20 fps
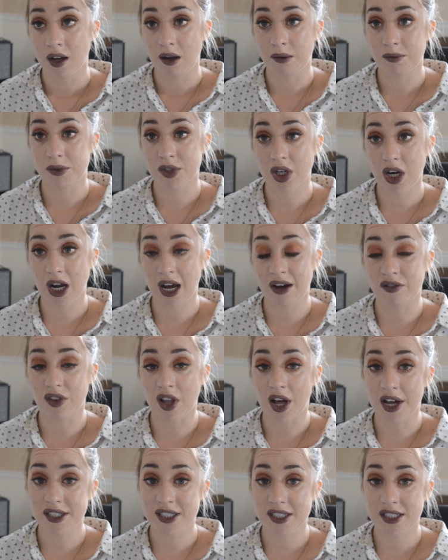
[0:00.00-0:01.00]
I'm sure I have
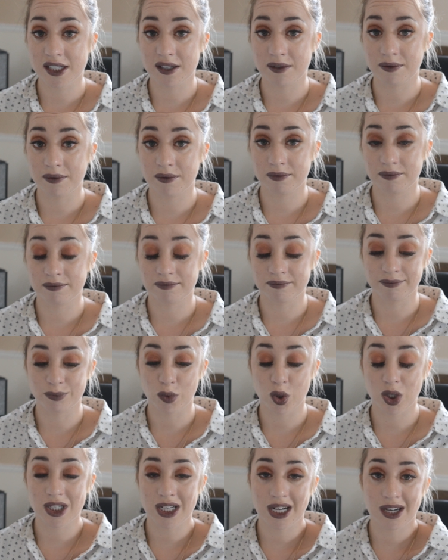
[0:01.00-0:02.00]
lots
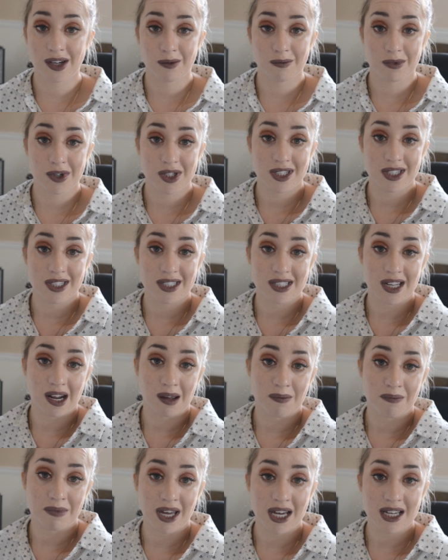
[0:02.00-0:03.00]
more tender mercies that I
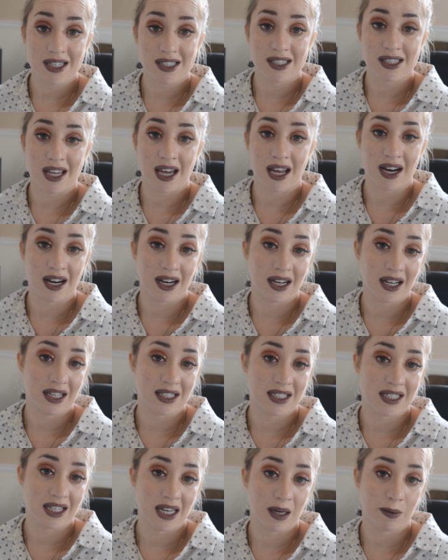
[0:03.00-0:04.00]
miss, and I
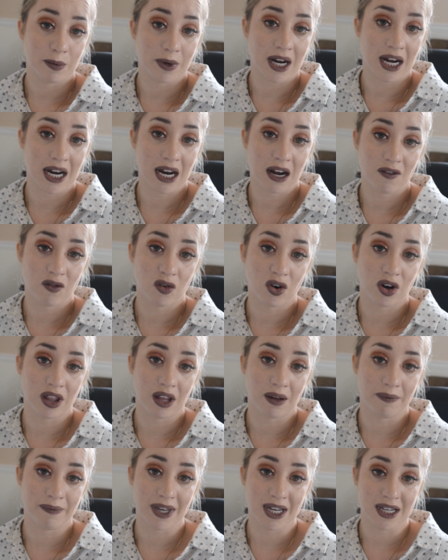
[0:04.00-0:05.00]
need to keep an eye out for
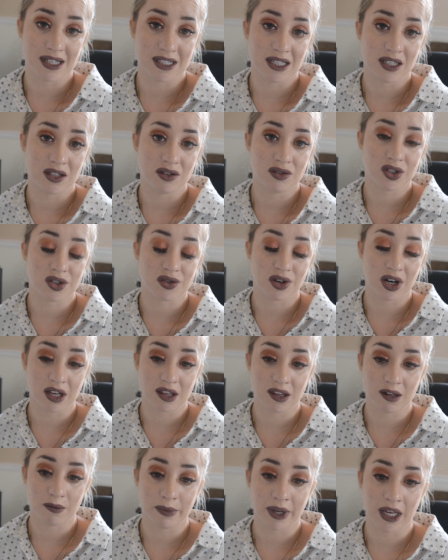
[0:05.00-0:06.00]
them because they do
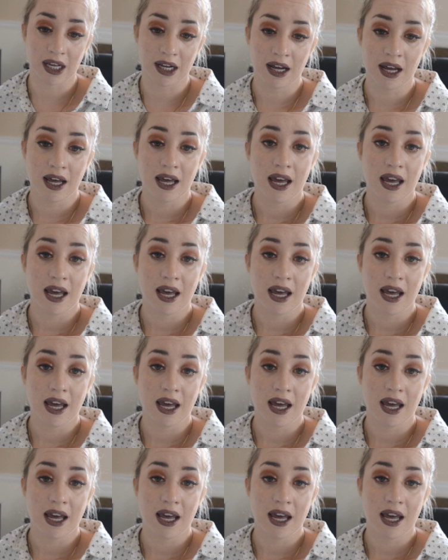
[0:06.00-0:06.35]
strengthen me.